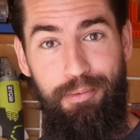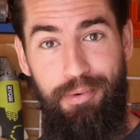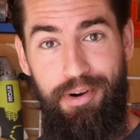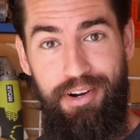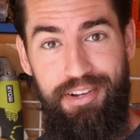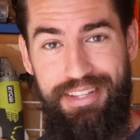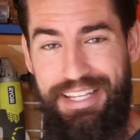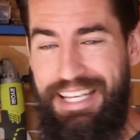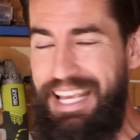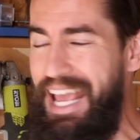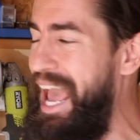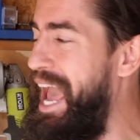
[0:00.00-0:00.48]

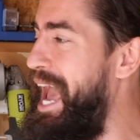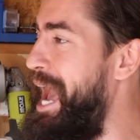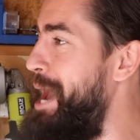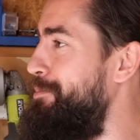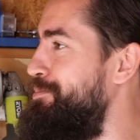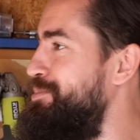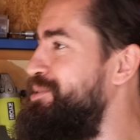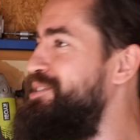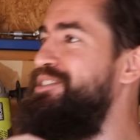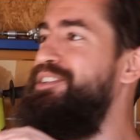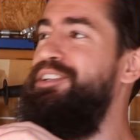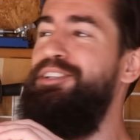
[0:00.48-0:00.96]
worthy?
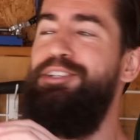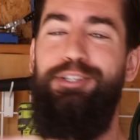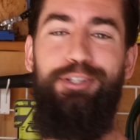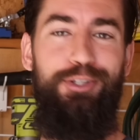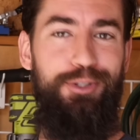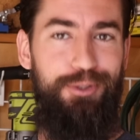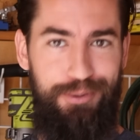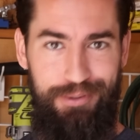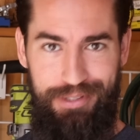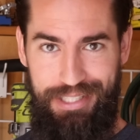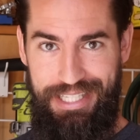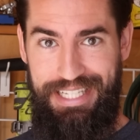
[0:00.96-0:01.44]

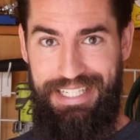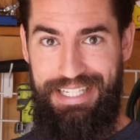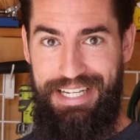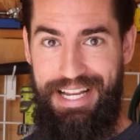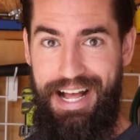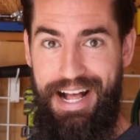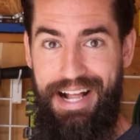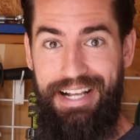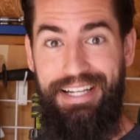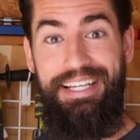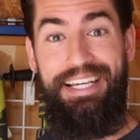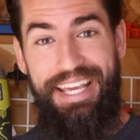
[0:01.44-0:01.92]
Absolutely
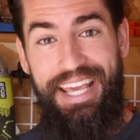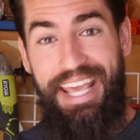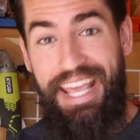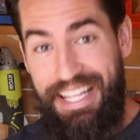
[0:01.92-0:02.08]
not.